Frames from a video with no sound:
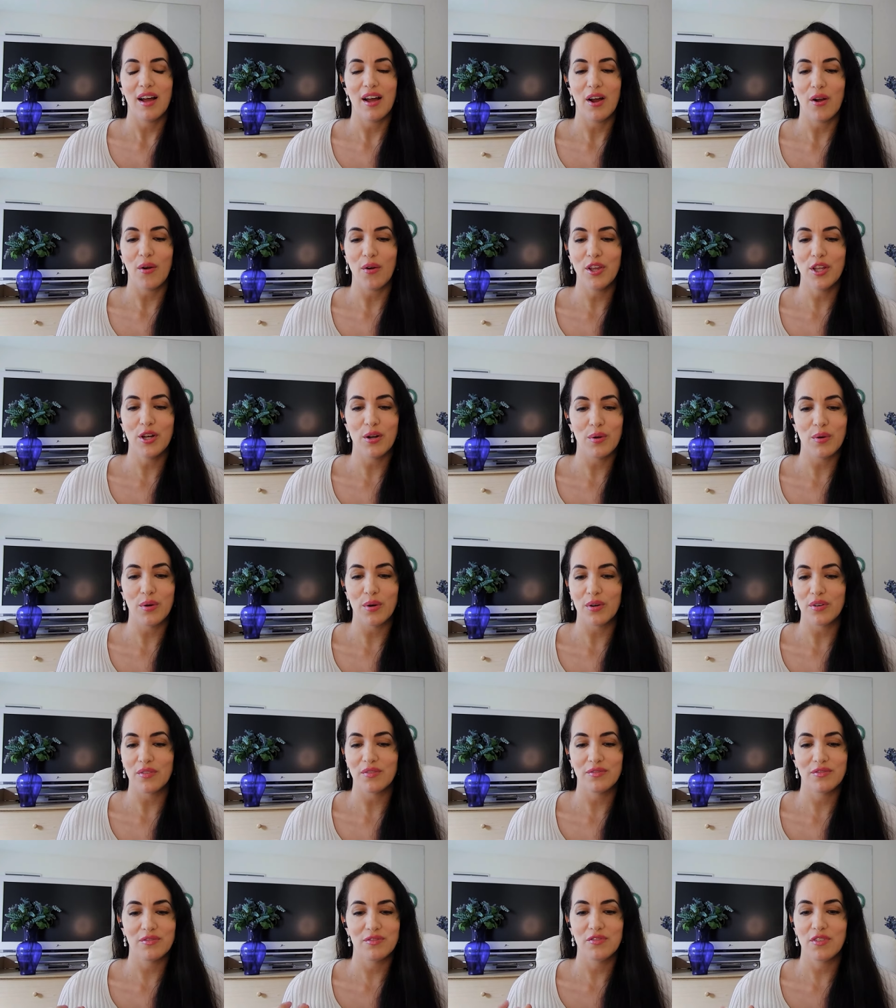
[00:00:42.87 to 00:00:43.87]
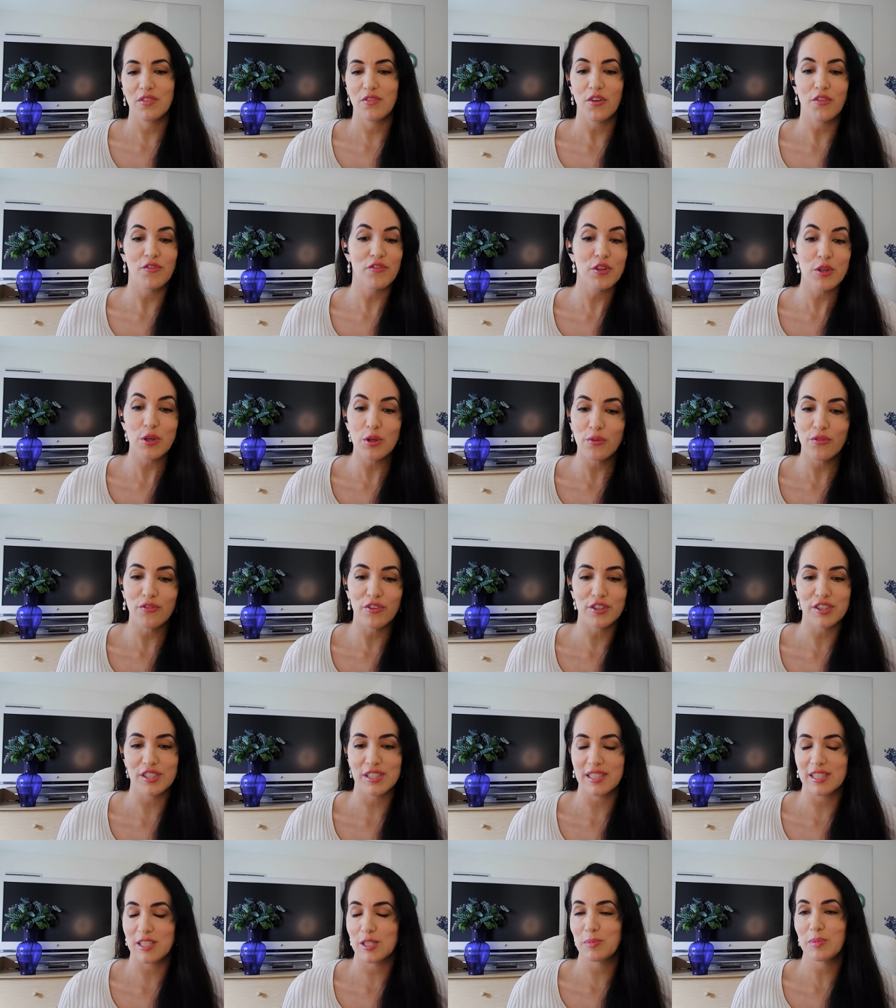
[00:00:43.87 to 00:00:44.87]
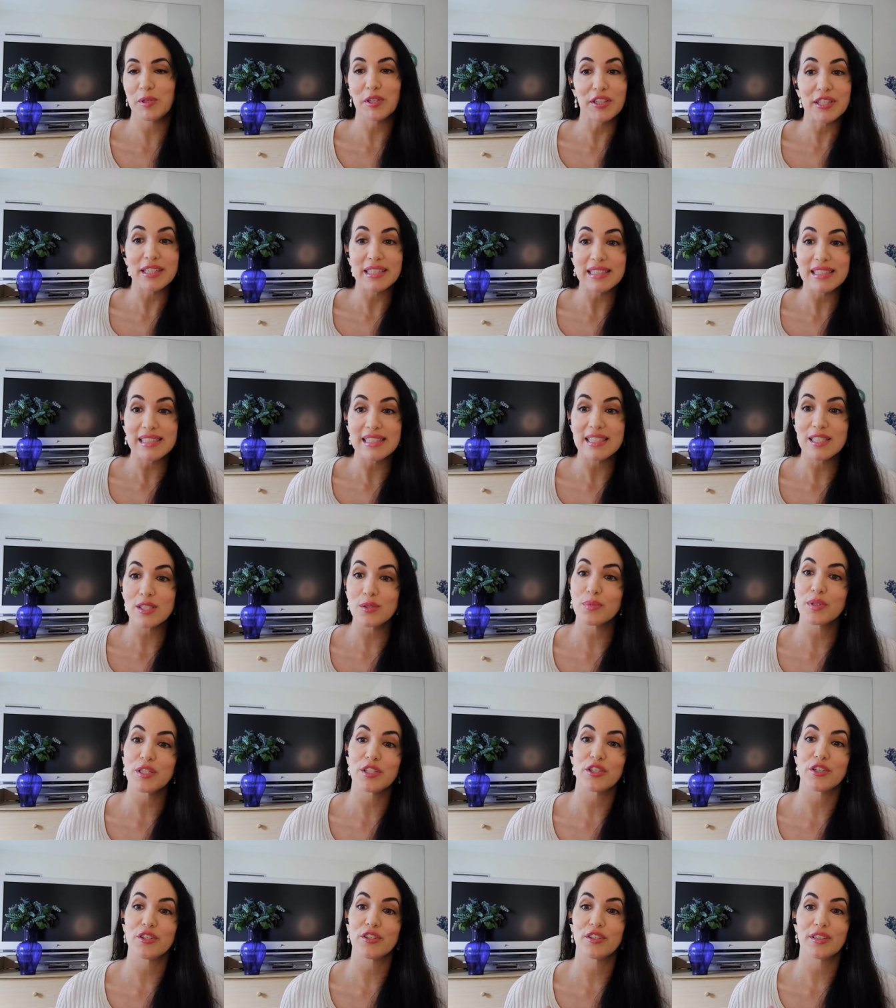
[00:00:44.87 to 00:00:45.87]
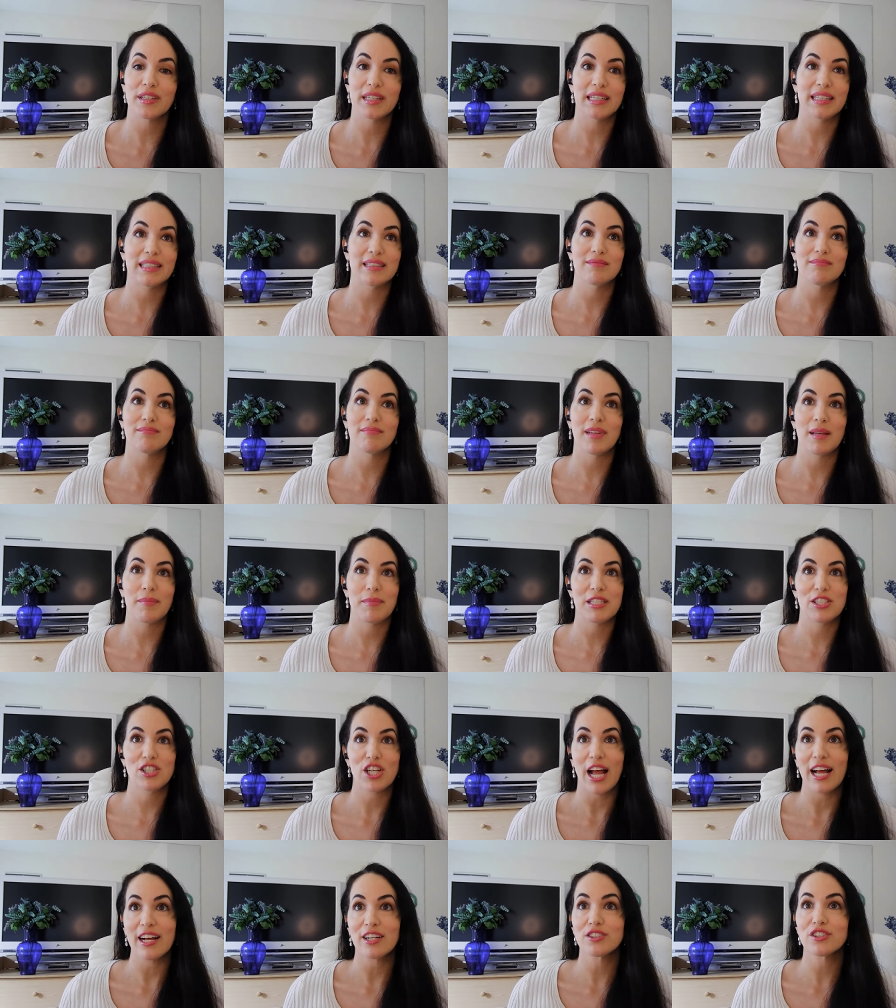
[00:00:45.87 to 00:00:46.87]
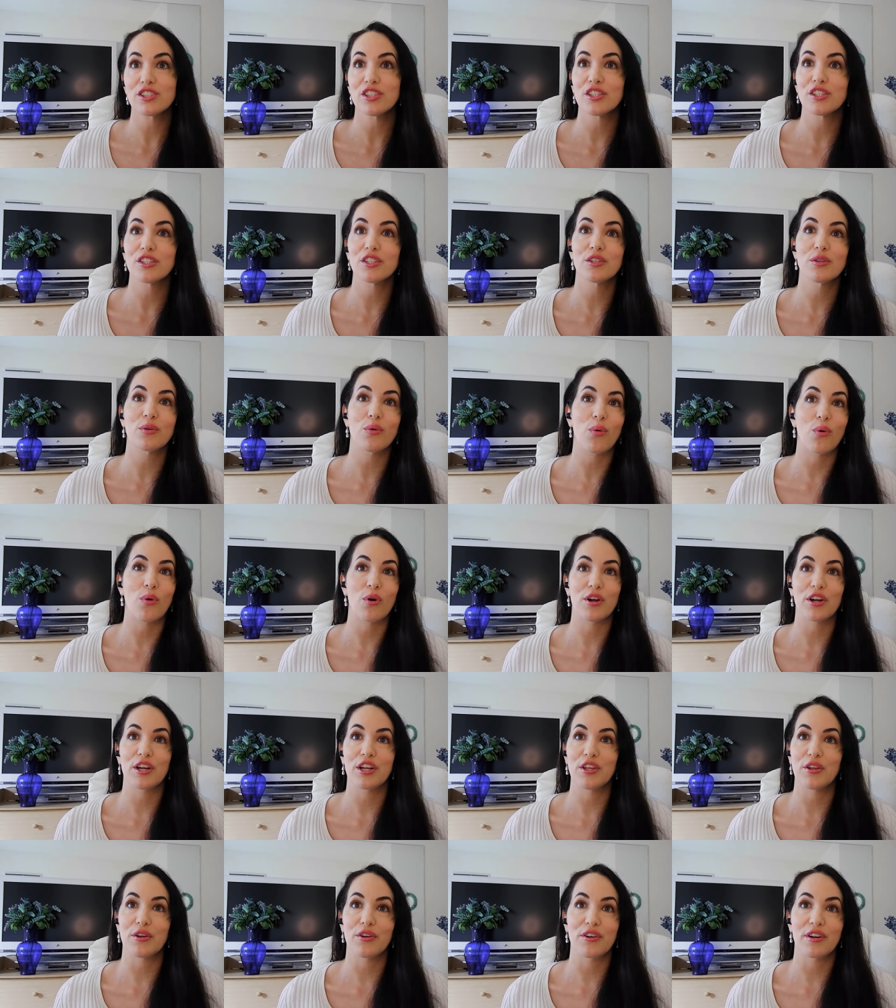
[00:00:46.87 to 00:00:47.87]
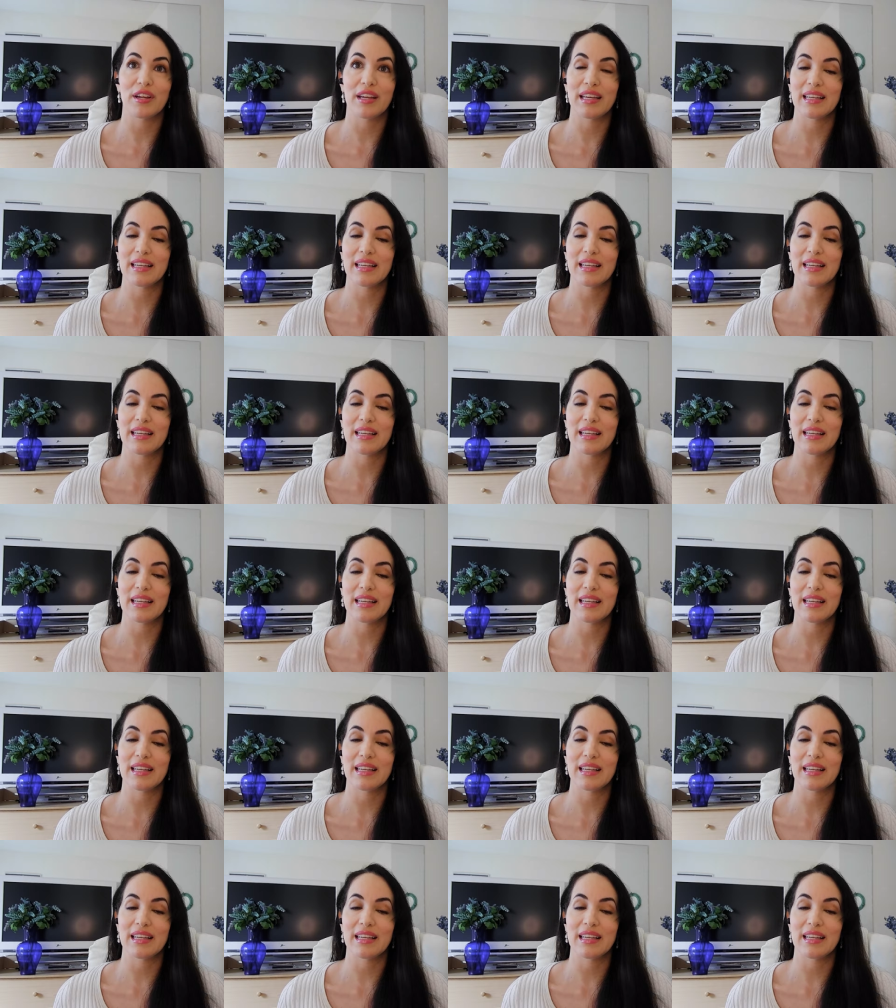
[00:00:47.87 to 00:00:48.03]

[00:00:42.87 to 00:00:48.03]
uh, you know or a few first experiences when you're in maybe childhood or you're